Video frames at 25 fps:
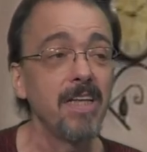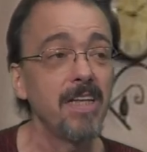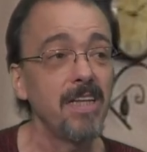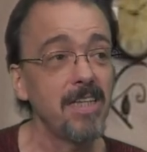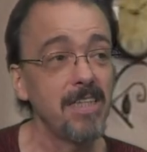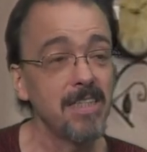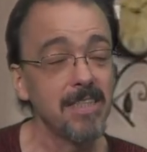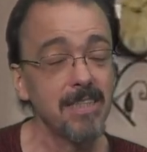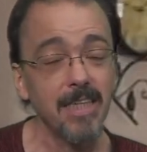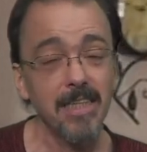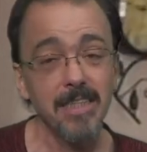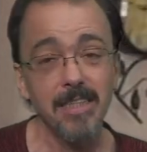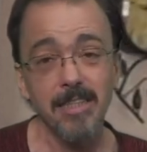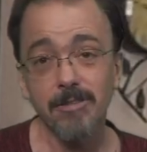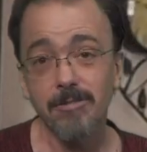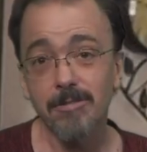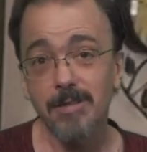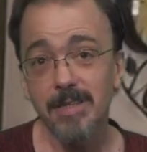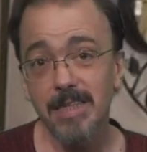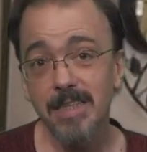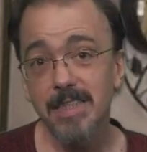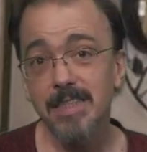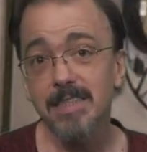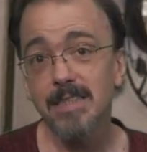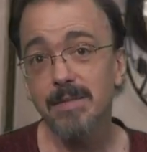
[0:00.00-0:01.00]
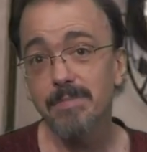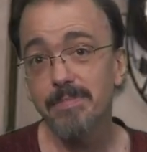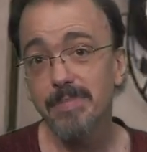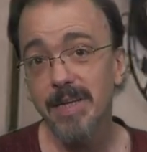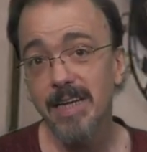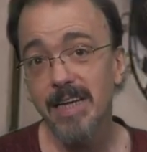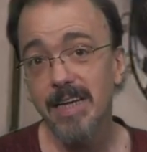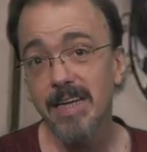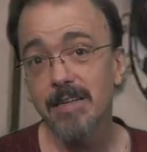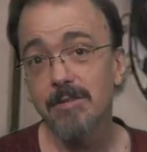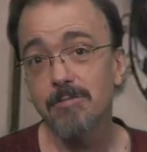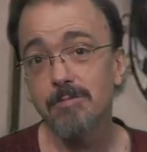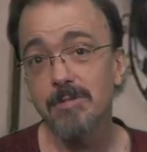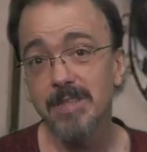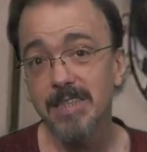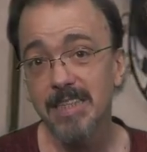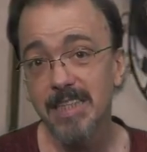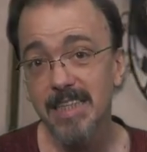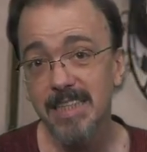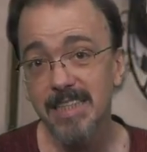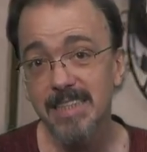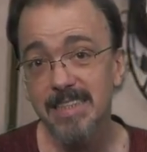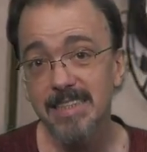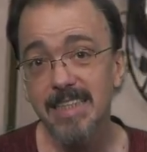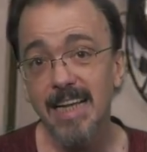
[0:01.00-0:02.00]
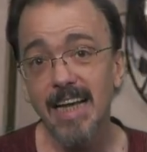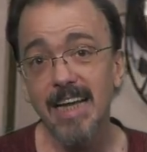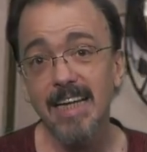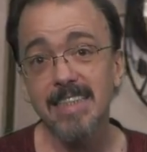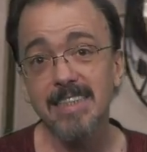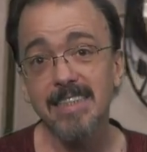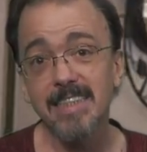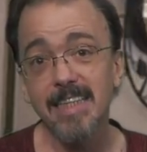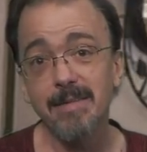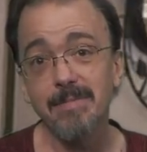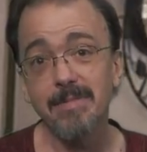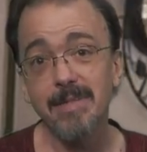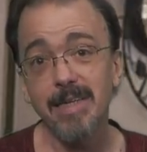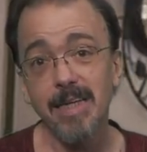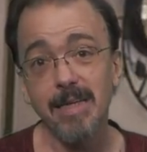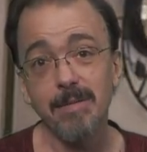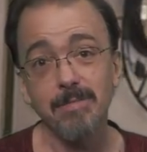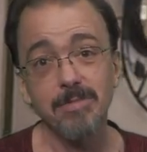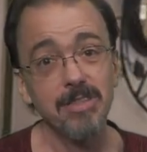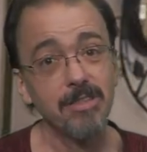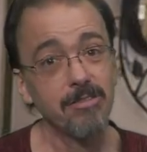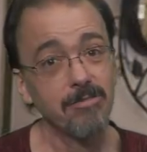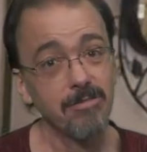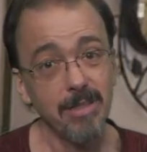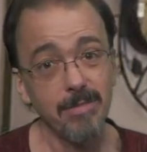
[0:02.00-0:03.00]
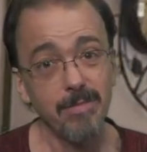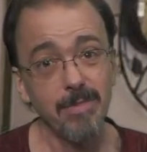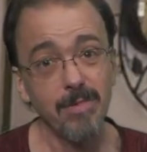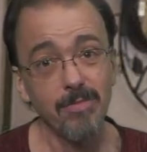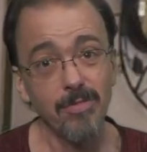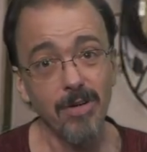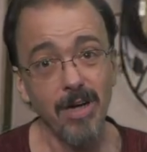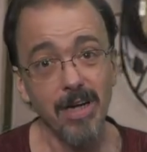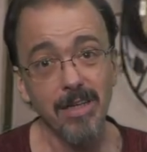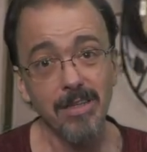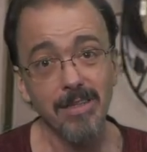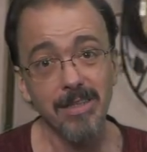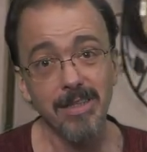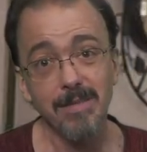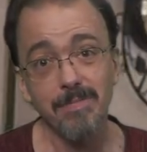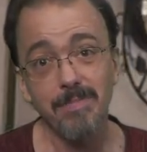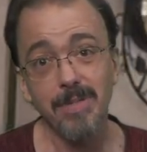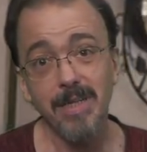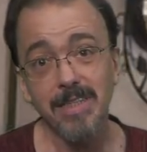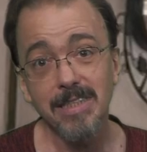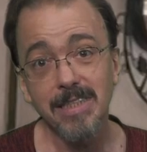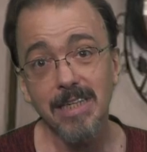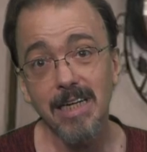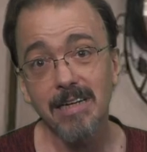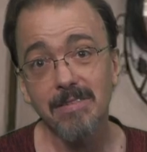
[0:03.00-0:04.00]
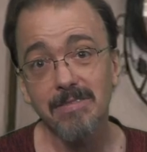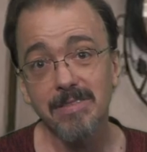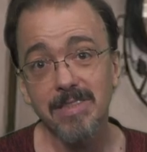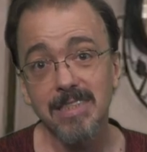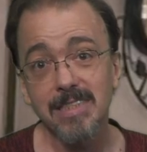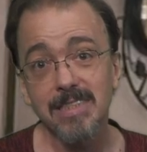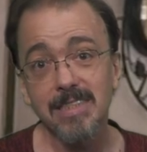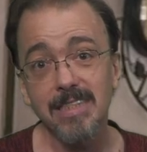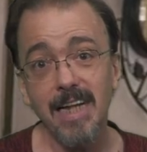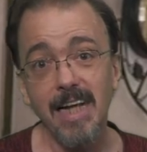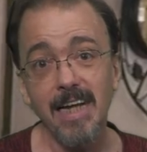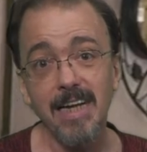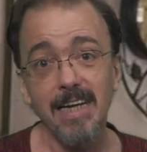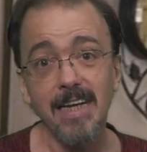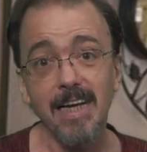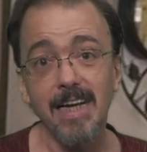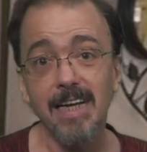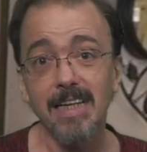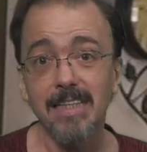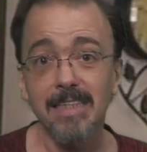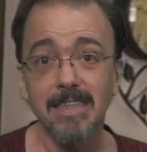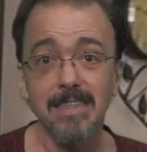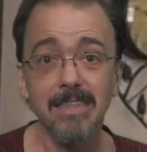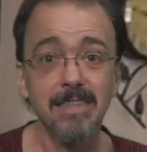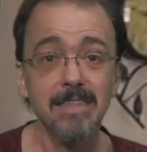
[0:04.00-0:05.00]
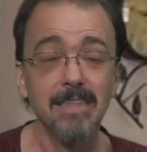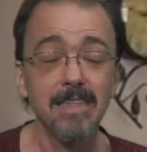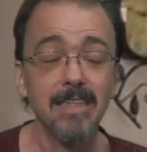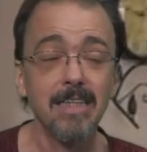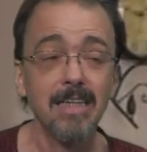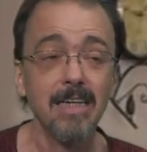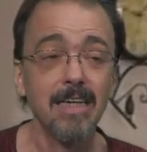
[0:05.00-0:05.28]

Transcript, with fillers: is that there is a band with the exact same name, Screaming Broccoli, based out of Staten Island,